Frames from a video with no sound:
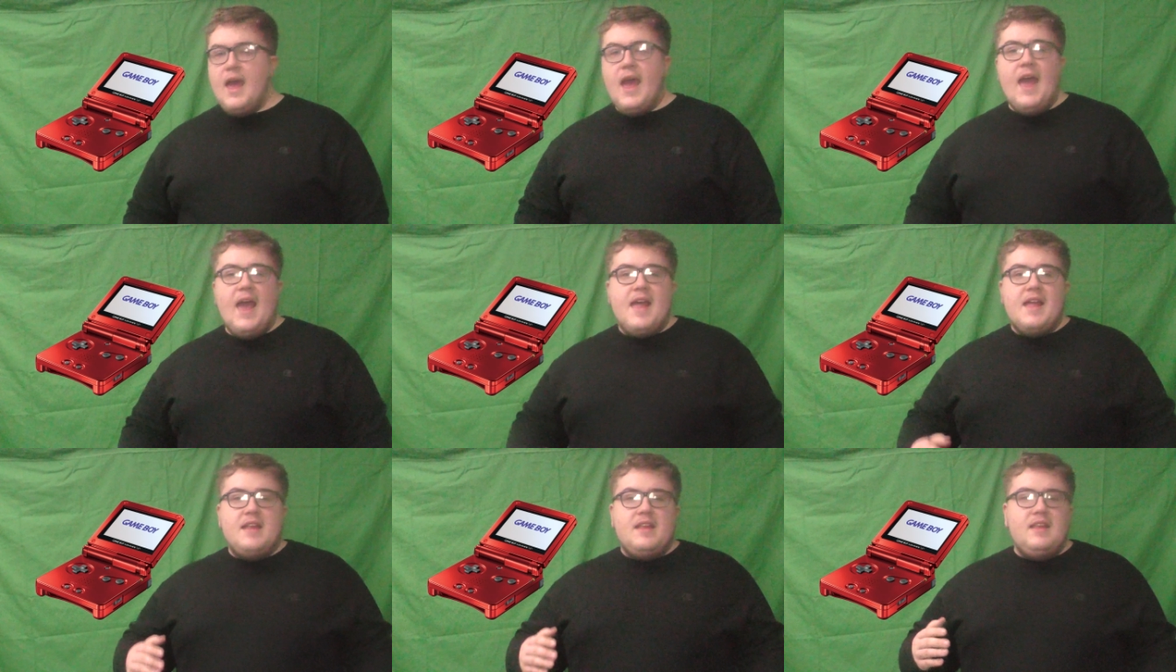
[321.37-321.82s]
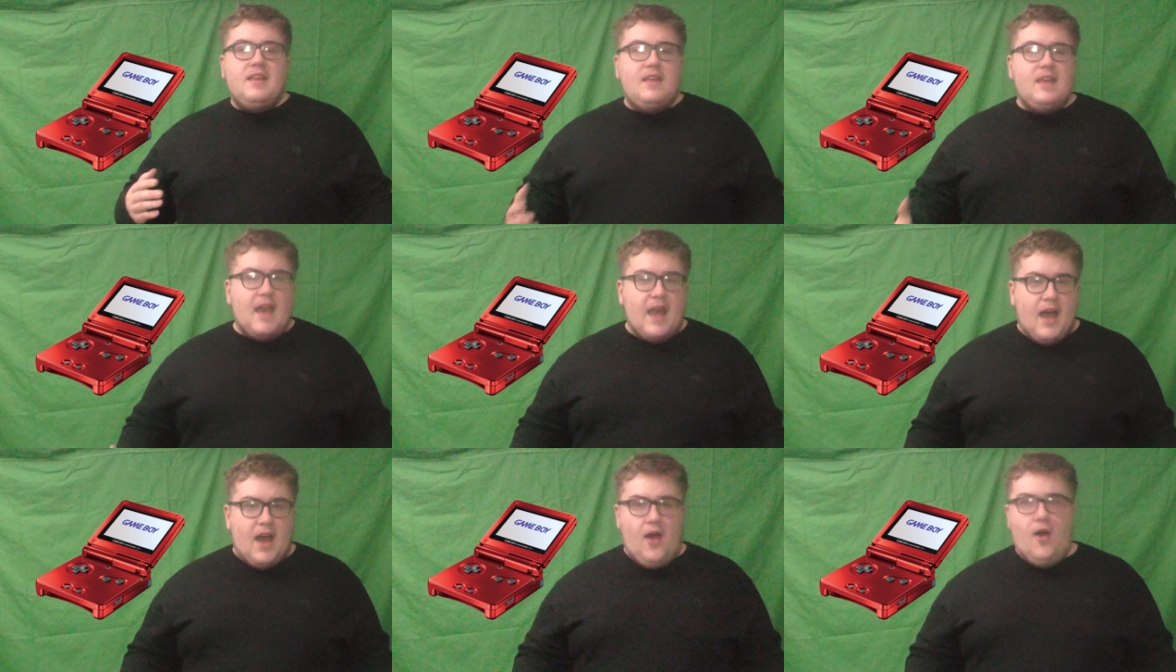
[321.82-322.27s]
And
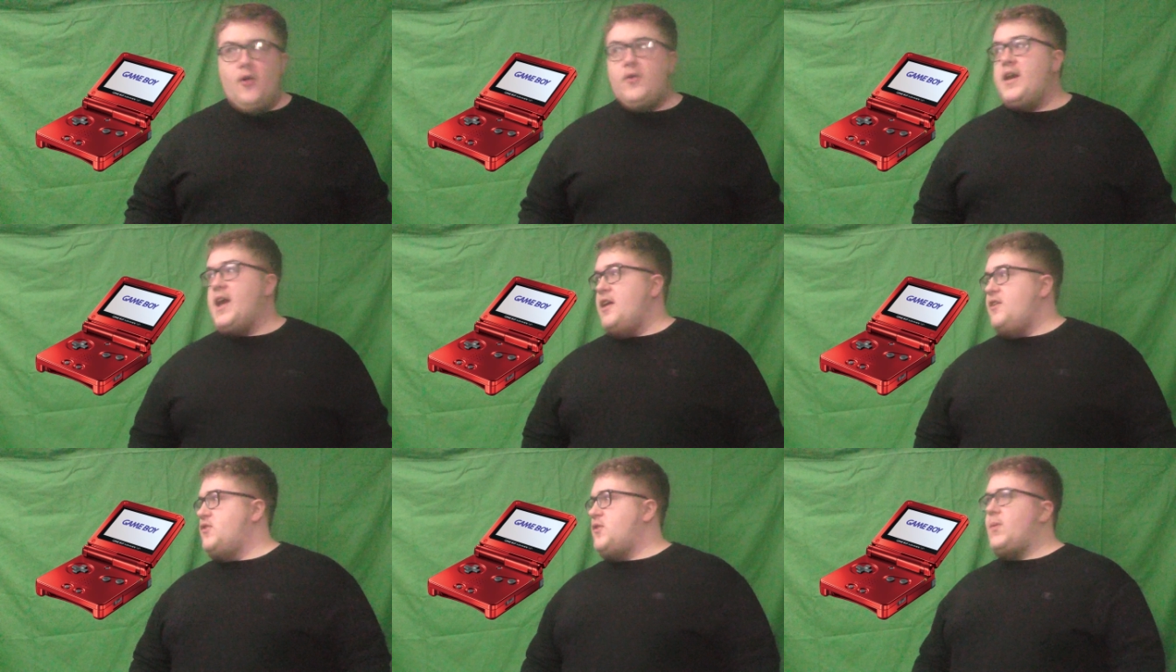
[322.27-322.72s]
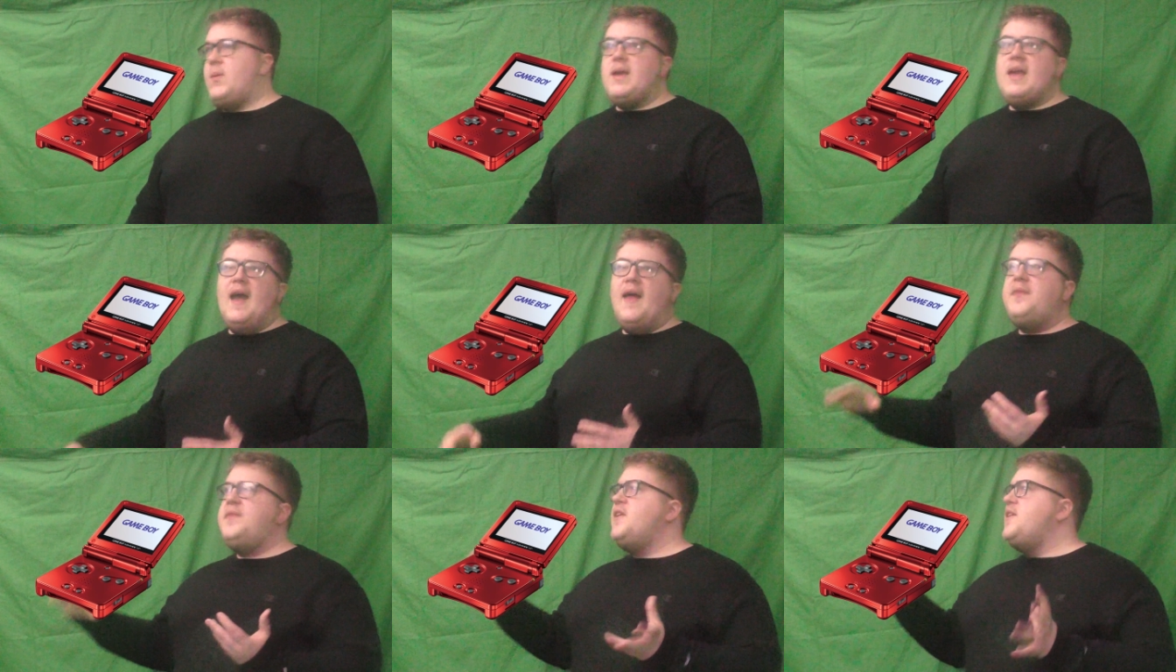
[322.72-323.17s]
yeah, okay, so we
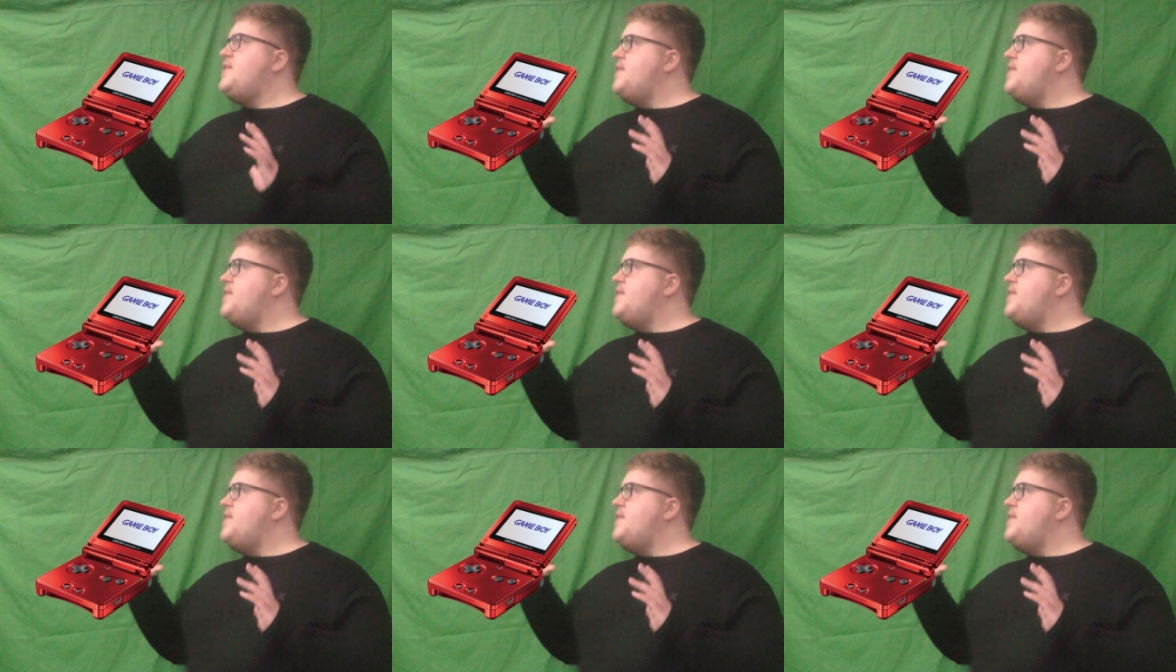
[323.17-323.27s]
got the